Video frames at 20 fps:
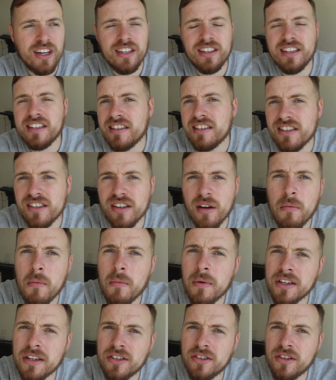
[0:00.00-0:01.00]
This is some of
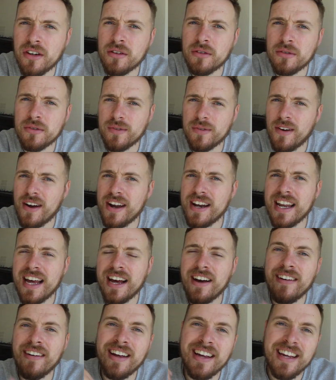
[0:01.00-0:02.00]
my struggles right
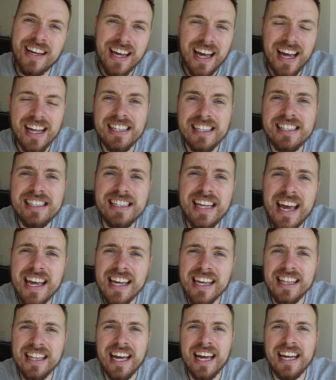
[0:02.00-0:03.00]
now. And it's
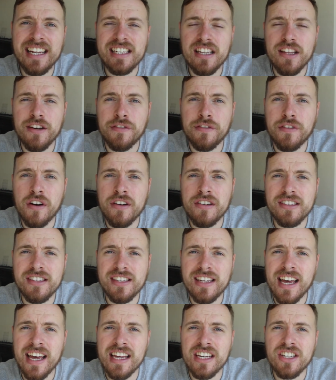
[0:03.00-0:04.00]
taking that into the front
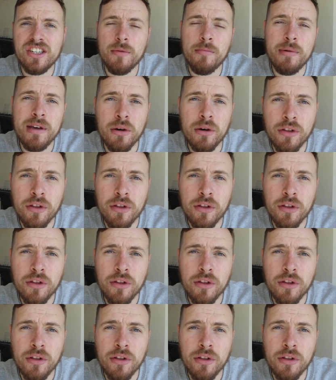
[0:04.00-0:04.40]
stage to be